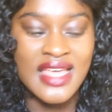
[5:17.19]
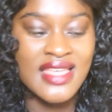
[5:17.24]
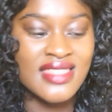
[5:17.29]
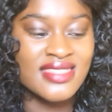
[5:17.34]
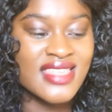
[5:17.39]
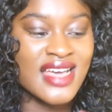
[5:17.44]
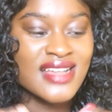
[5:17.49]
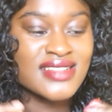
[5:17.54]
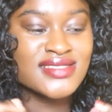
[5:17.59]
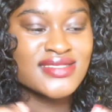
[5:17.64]

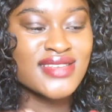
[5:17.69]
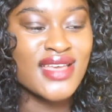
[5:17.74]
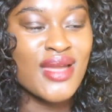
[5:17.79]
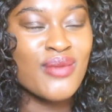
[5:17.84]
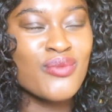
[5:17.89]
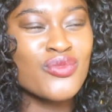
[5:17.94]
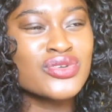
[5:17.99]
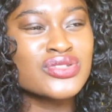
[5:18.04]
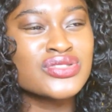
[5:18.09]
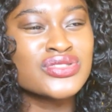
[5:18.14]
That
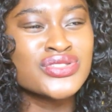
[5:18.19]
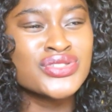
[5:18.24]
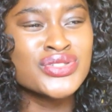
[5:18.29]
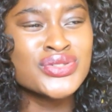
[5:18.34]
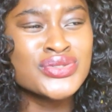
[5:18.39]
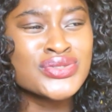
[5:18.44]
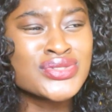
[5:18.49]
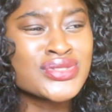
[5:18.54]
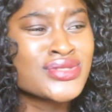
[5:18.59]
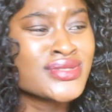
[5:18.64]
term was
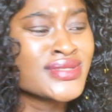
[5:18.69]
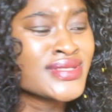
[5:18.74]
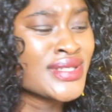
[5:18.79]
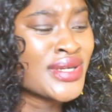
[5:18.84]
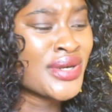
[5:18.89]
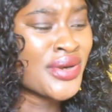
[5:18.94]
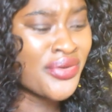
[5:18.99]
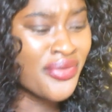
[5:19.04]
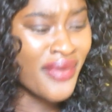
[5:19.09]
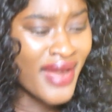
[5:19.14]
used to
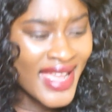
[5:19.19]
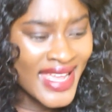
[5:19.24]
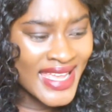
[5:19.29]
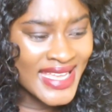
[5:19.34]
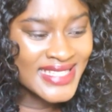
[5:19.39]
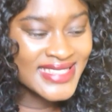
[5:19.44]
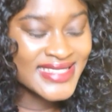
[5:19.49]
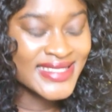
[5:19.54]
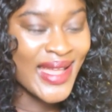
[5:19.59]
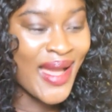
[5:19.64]

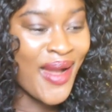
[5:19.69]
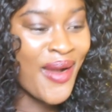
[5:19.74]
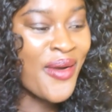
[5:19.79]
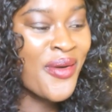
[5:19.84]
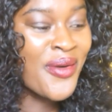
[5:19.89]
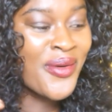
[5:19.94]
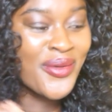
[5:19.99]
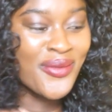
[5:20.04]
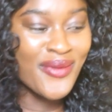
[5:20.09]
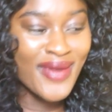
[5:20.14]
degrade,
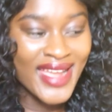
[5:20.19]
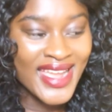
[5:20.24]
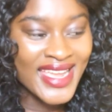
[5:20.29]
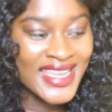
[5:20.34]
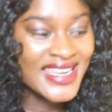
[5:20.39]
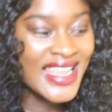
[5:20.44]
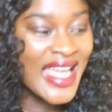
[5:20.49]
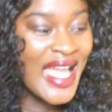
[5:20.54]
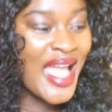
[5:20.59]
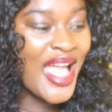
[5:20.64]

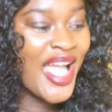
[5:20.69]
downgrade.